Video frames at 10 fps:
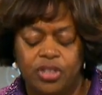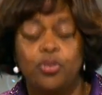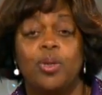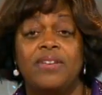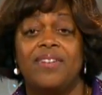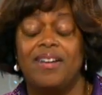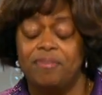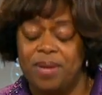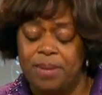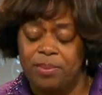
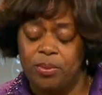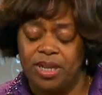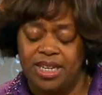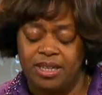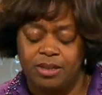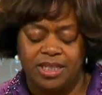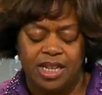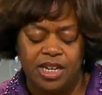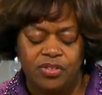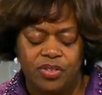25 people were killed and
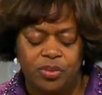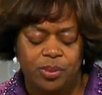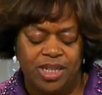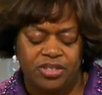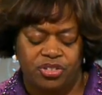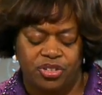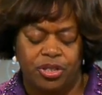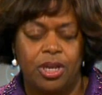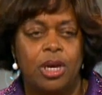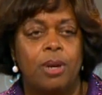hundreds were injured,
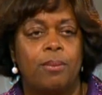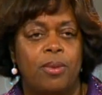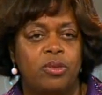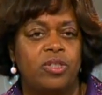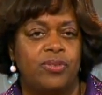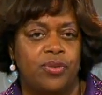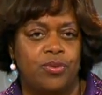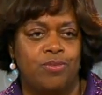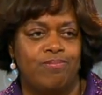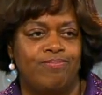most of
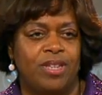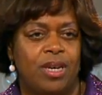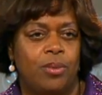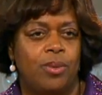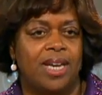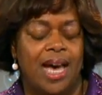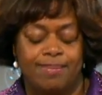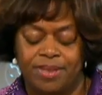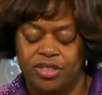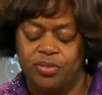whom were
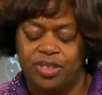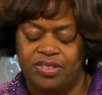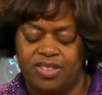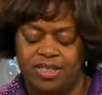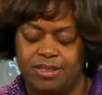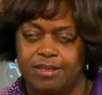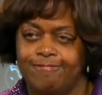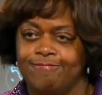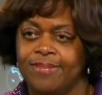Coptic Christians.